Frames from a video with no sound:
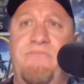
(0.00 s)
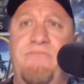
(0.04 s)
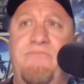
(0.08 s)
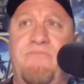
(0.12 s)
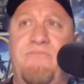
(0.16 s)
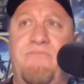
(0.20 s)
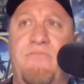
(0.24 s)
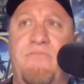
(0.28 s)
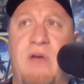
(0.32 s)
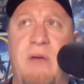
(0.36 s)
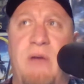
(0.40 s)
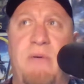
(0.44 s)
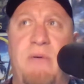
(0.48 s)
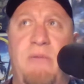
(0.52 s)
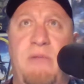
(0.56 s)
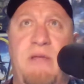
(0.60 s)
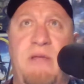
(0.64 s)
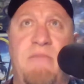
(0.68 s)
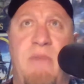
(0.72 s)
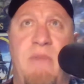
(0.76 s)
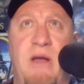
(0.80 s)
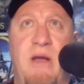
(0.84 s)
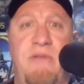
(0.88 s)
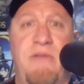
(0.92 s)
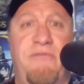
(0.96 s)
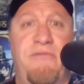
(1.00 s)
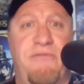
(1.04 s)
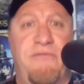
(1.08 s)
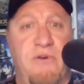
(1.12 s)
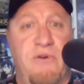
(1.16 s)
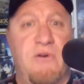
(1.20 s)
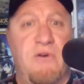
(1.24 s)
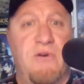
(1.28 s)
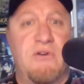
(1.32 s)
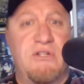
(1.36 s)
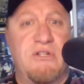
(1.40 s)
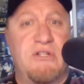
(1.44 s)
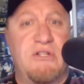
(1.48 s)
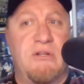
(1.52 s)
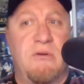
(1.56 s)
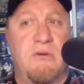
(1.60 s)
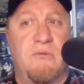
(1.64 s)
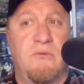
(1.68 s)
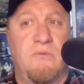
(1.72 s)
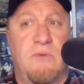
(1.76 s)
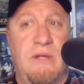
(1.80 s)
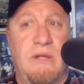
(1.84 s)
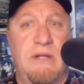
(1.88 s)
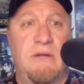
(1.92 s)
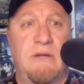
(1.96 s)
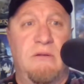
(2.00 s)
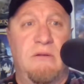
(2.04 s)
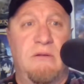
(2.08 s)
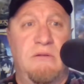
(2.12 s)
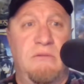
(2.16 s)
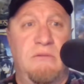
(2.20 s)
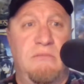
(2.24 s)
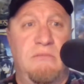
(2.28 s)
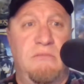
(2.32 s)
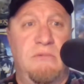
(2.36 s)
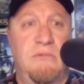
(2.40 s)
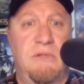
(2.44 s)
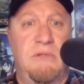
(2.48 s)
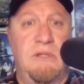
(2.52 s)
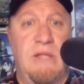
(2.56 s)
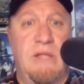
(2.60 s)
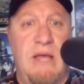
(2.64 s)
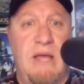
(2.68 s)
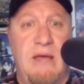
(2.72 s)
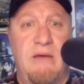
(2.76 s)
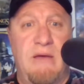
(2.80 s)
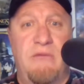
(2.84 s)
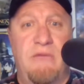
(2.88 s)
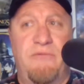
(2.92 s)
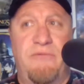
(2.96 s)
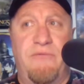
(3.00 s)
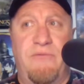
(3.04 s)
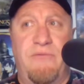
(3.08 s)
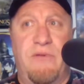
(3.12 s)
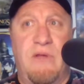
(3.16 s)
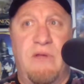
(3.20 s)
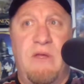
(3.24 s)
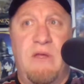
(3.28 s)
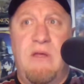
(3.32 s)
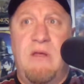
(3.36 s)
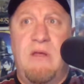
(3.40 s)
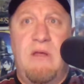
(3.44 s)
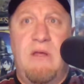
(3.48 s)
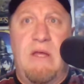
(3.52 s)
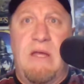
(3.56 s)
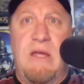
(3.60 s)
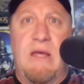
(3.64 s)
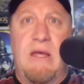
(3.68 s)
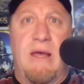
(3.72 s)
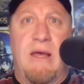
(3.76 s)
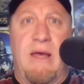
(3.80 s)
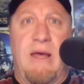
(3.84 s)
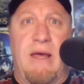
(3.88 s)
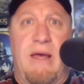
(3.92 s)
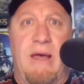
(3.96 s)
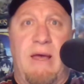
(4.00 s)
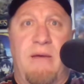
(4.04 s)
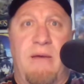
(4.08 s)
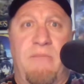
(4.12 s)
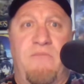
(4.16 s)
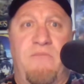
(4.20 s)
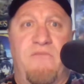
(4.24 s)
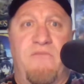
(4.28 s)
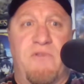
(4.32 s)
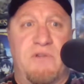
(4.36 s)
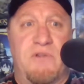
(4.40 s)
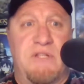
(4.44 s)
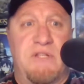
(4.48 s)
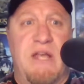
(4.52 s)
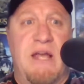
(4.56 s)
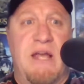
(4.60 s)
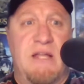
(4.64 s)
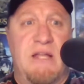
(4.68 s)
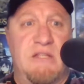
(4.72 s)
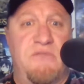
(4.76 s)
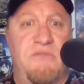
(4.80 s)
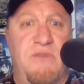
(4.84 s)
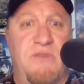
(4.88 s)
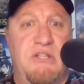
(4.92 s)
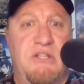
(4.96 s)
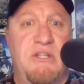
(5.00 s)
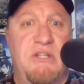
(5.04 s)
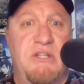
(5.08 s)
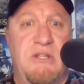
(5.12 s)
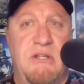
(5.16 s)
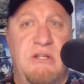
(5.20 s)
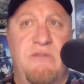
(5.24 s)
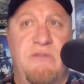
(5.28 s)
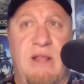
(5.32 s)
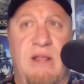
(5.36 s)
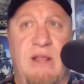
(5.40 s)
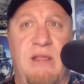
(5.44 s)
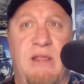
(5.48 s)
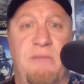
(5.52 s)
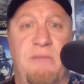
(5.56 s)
Probably my first real love for science fiction developed